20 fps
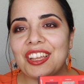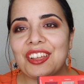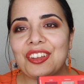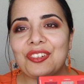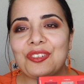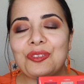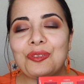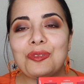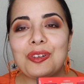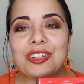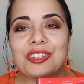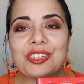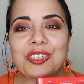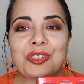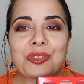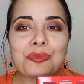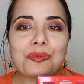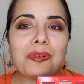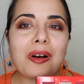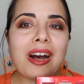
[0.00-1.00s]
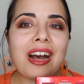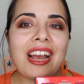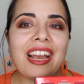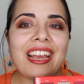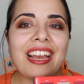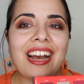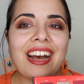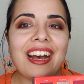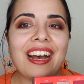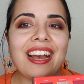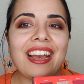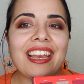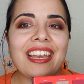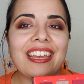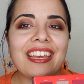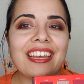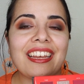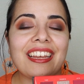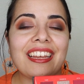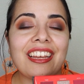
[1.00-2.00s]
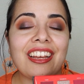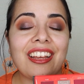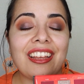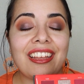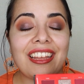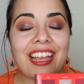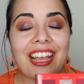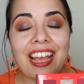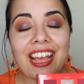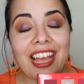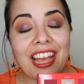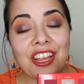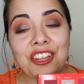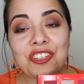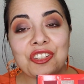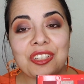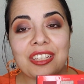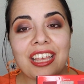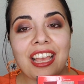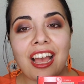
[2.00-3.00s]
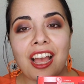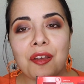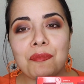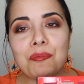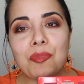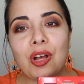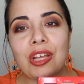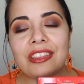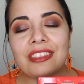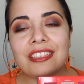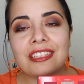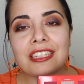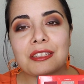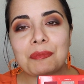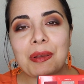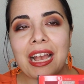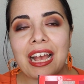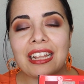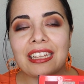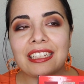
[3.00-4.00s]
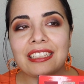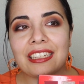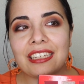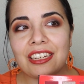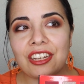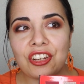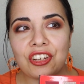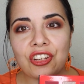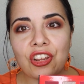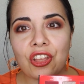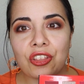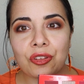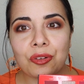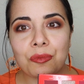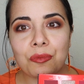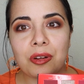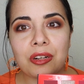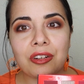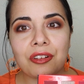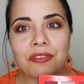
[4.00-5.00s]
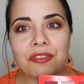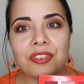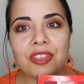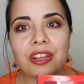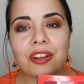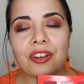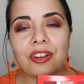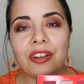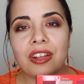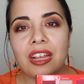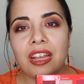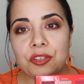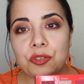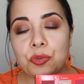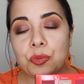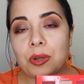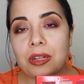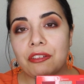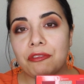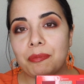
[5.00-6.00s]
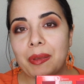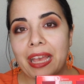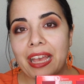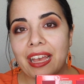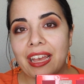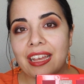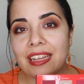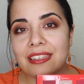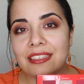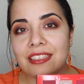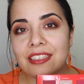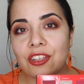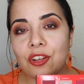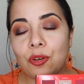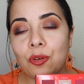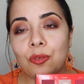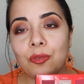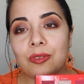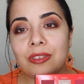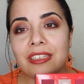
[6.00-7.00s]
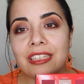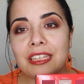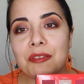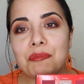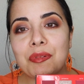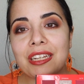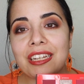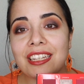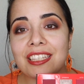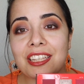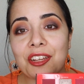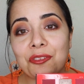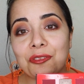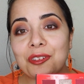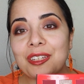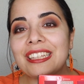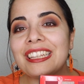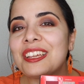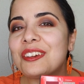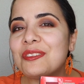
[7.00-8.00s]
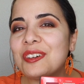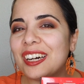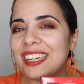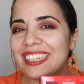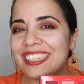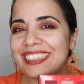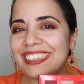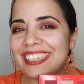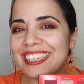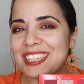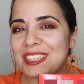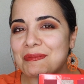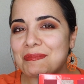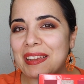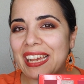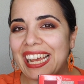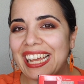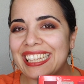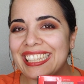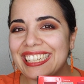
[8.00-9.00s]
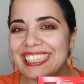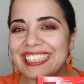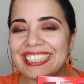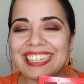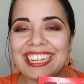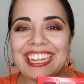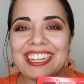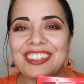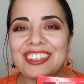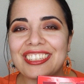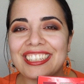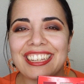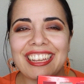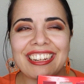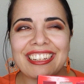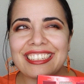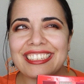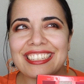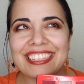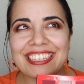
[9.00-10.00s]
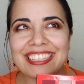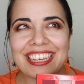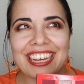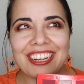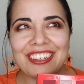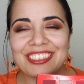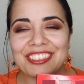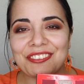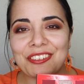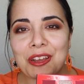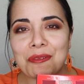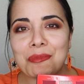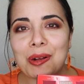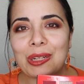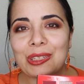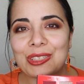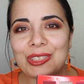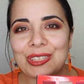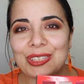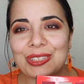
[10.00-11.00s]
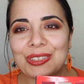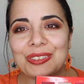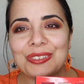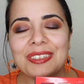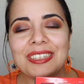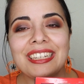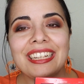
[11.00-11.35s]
which is why I bought this palette and another one of their 12 pans only because I really wanted this palette and I could get a discount if I bought 2.